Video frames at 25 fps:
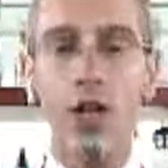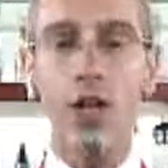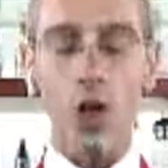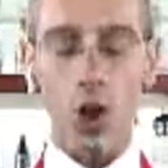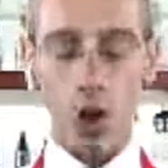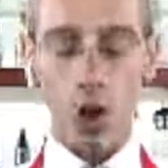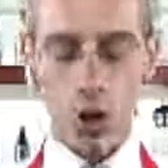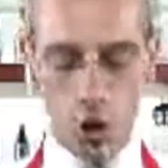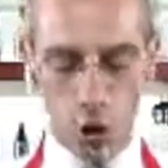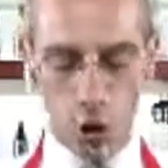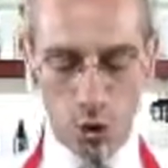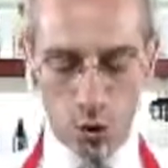
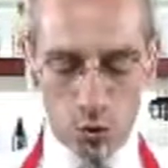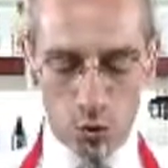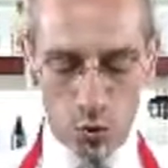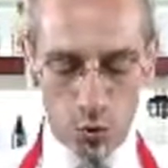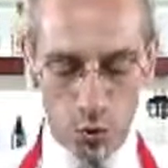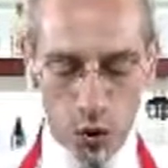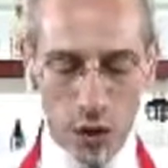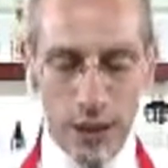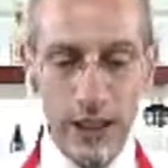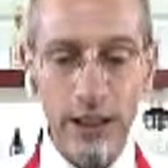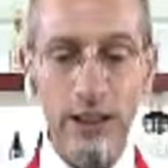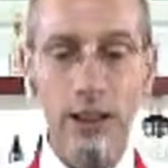So
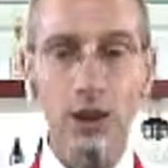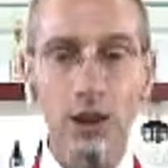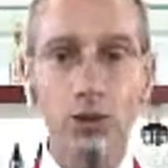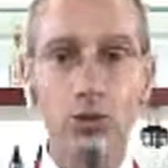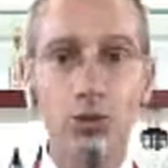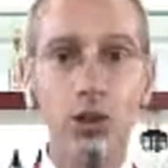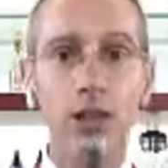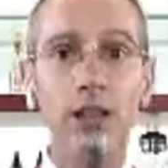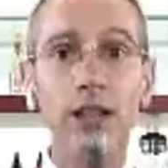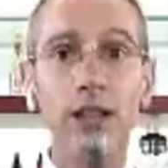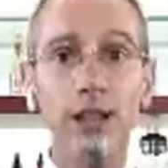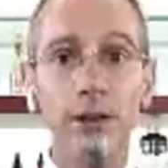
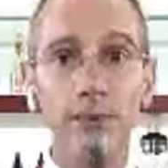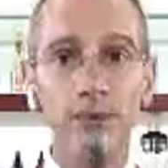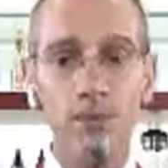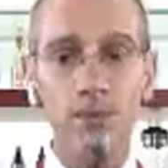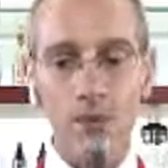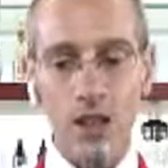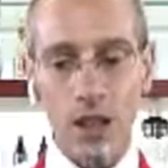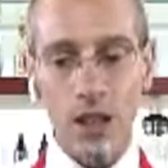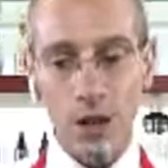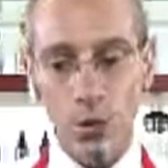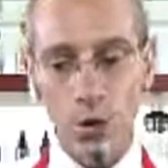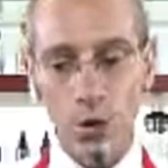really,
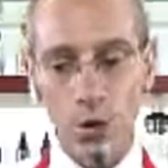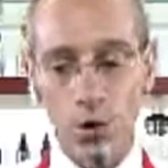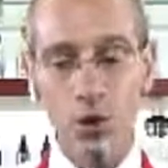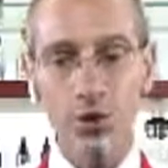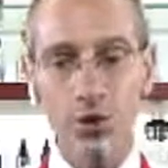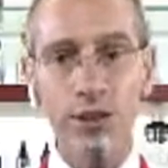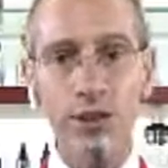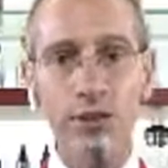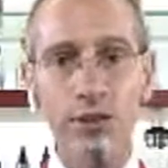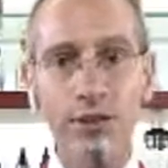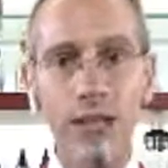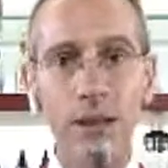
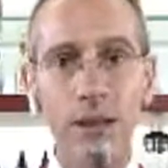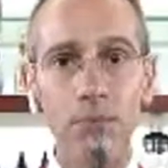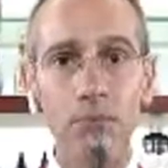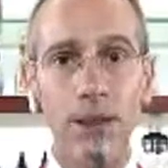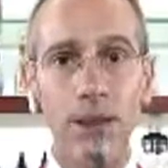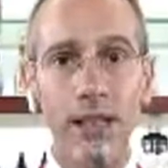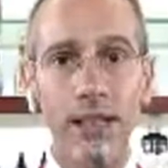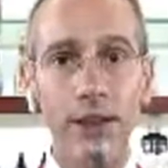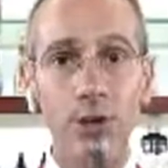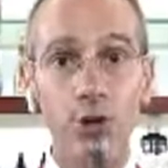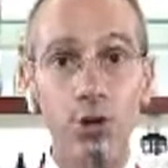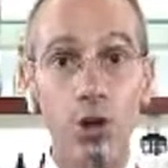using them
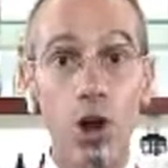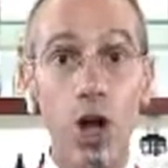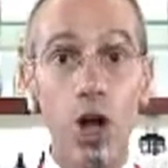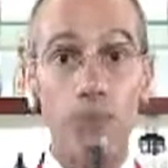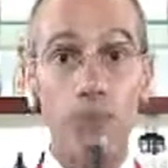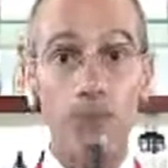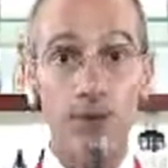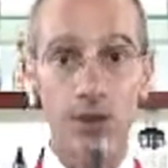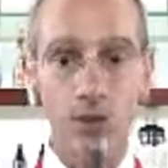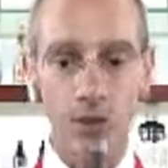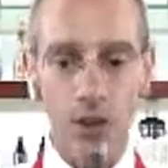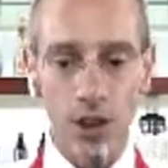by
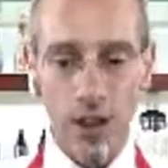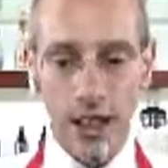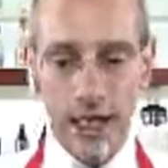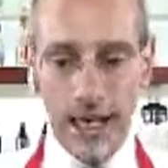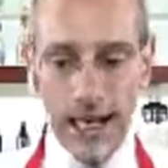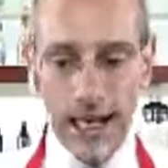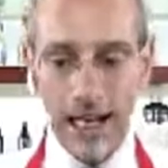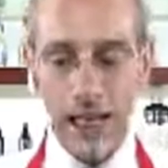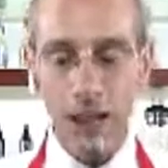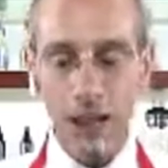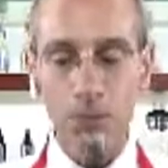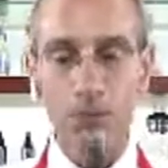drops
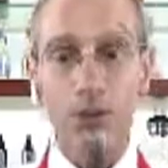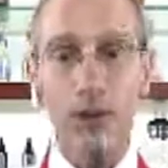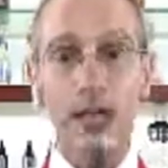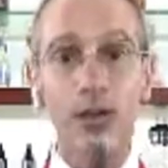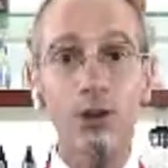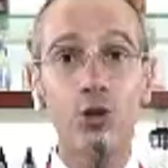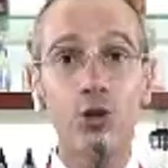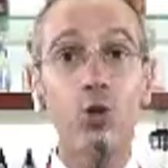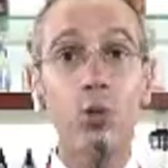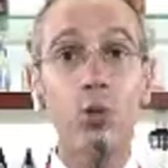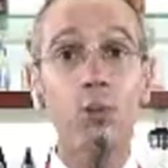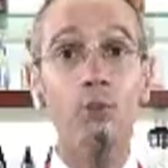help
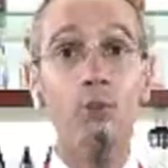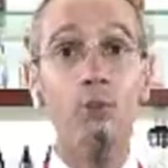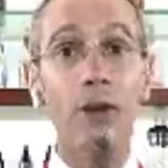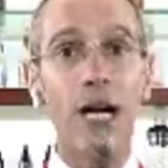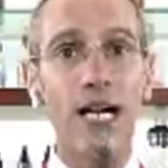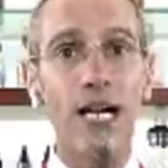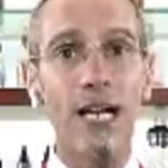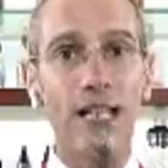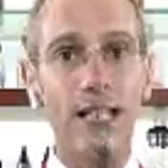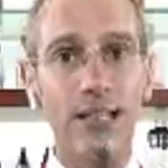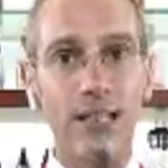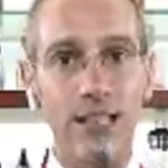us to
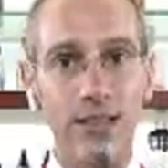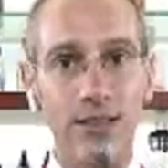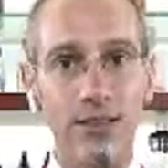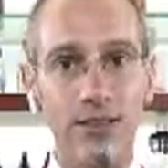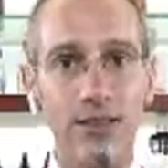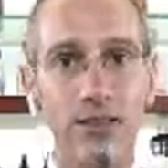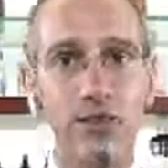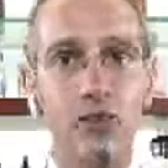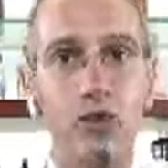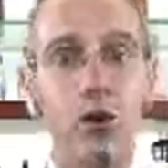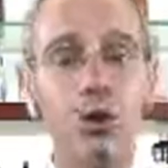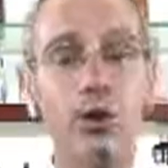
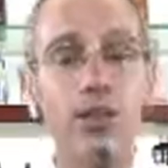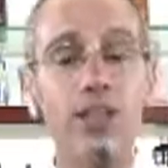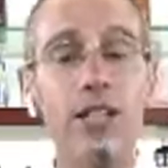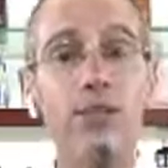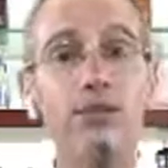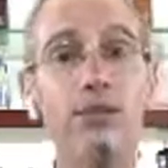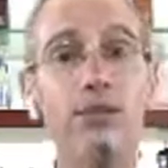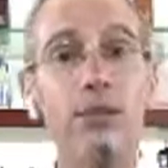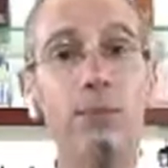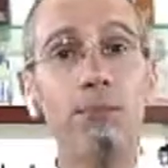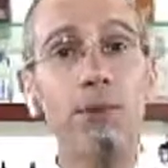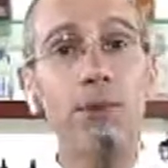balance. So it
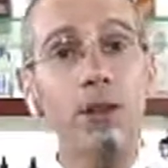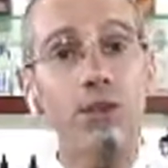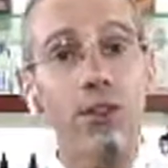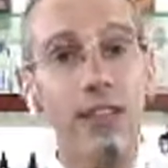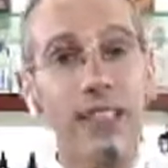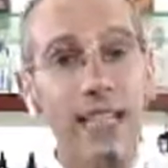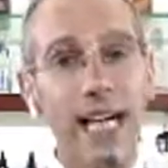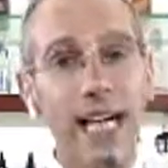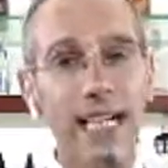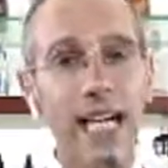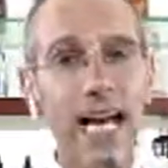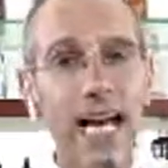gives a bit of a
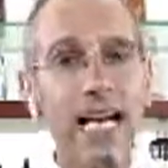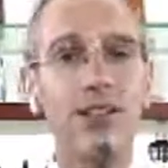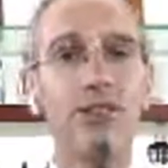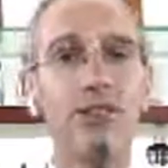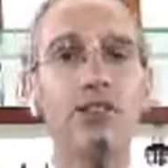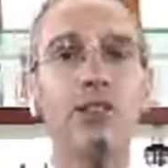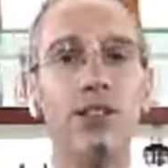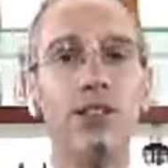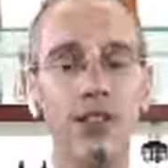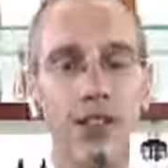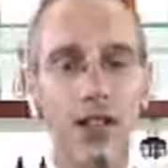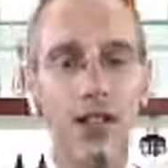
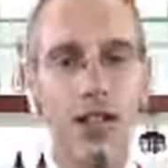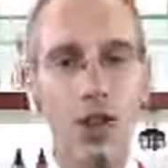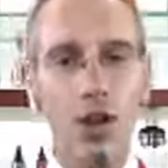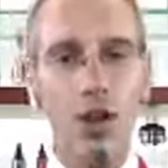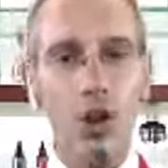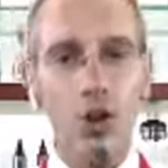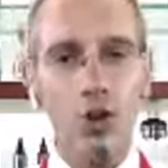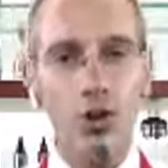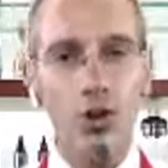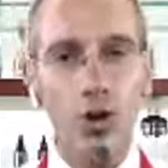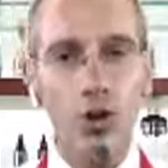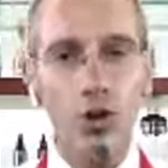character.
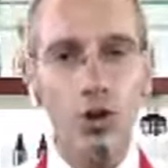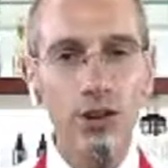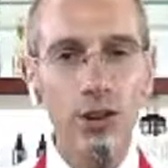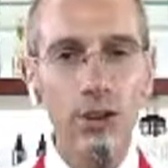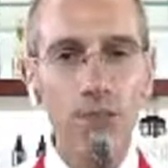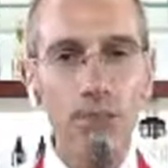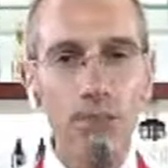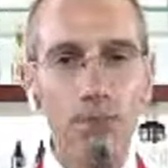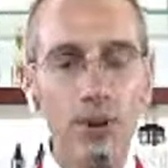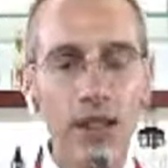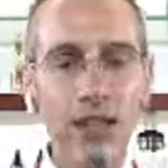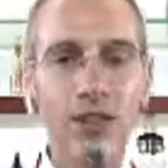So
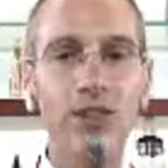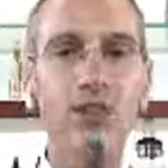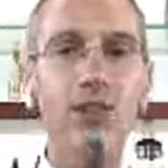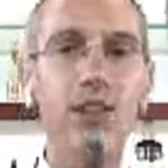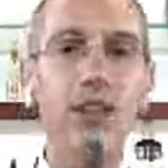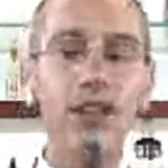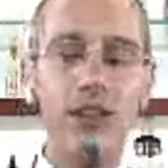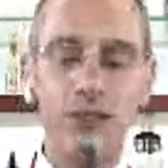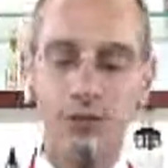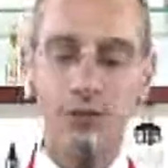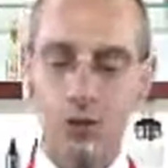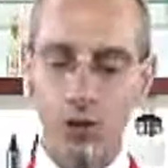the
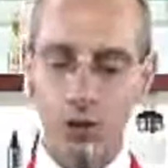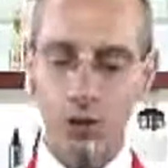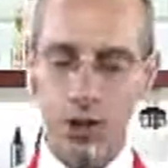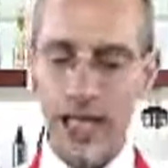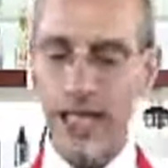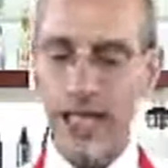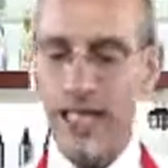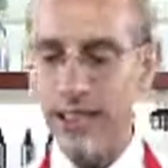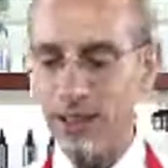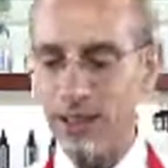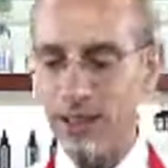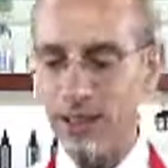bitter for
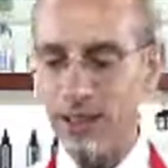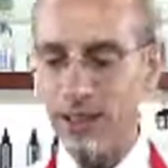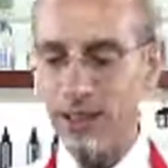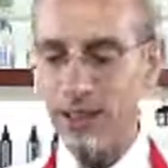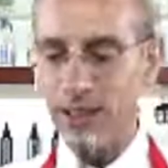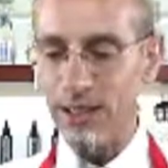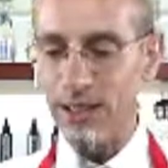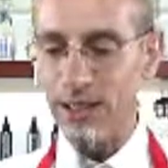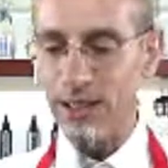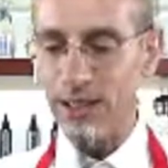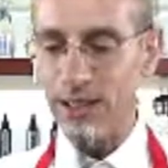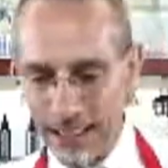us
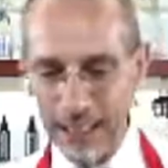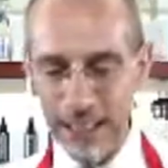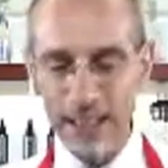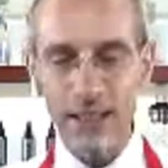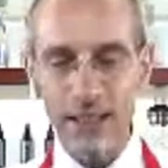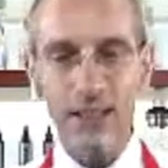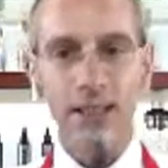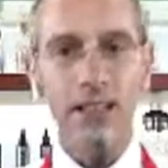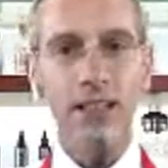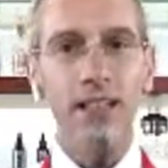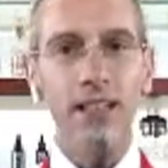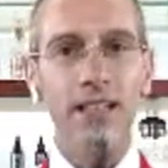
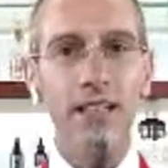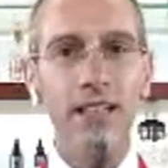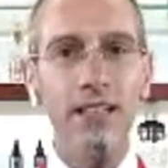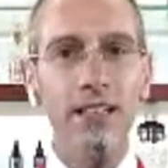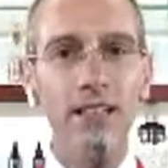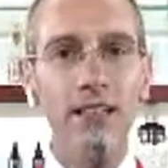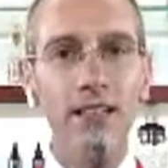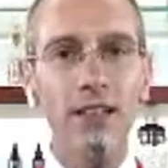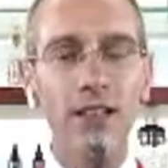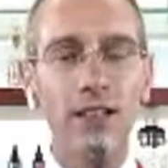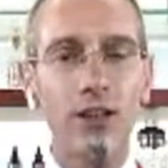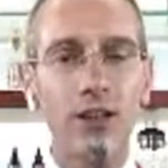in
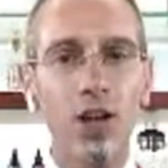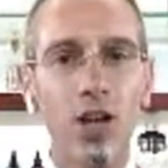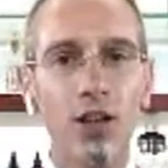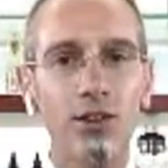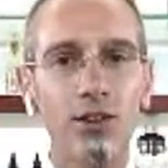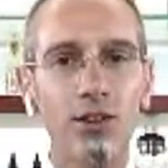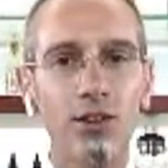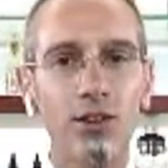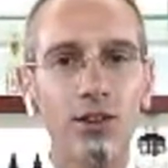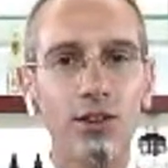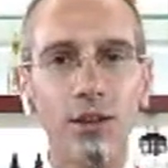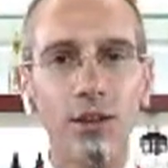a
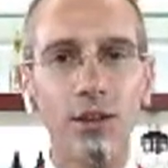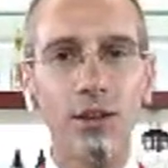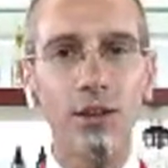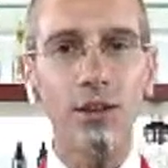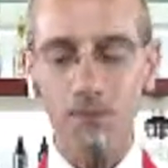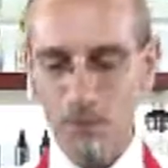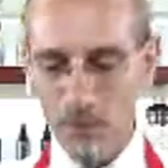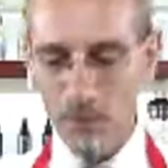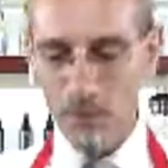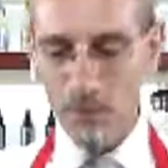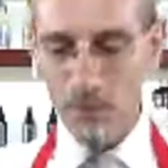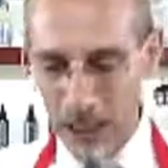cocktail
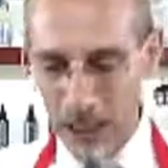in a